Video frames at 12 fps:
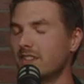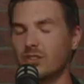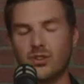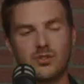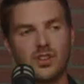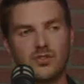lots
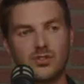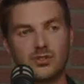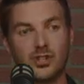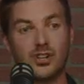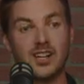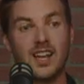of growth there for
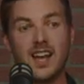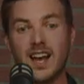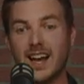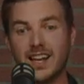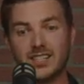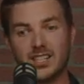sure. And
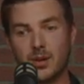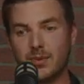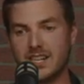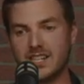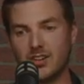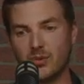I got to come
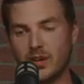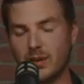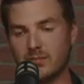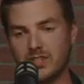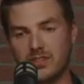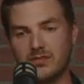into Keller
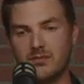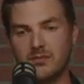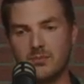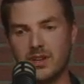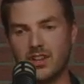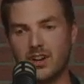Williams
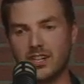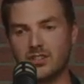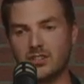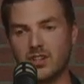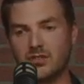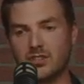and be their
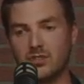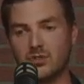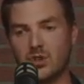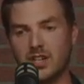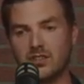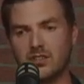agent services
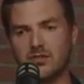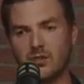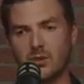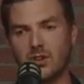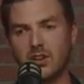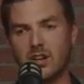director
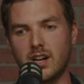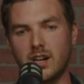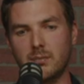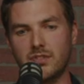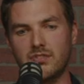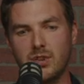for
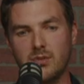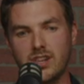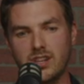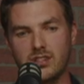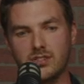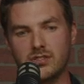a few
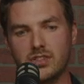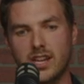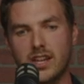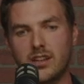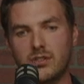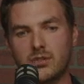years
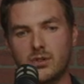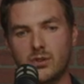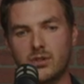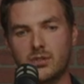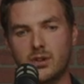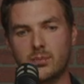and
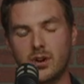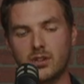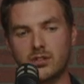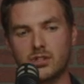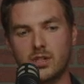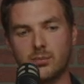grew into a
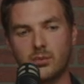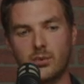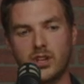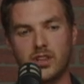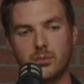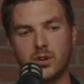partnership
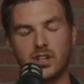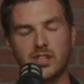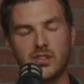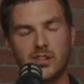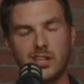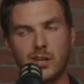with a
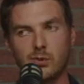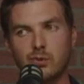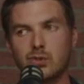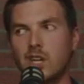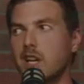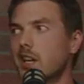productivity
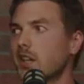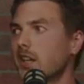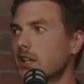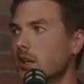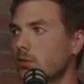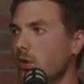coach.
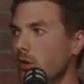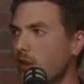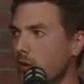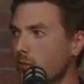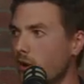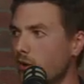Got to help grow
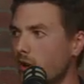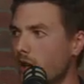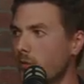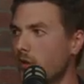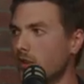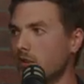their
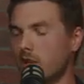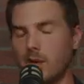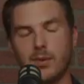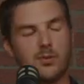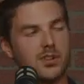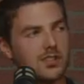program. Also
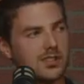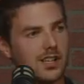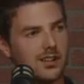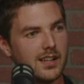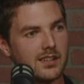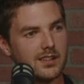got my real
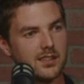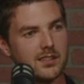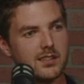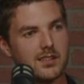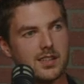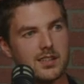estate
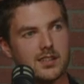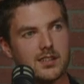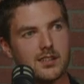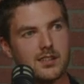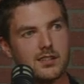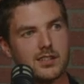license, got
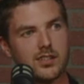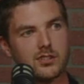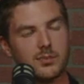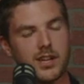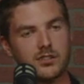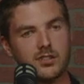to sell
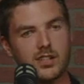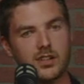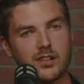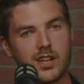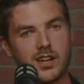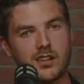some houses
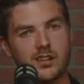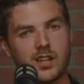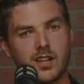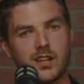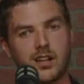here and there,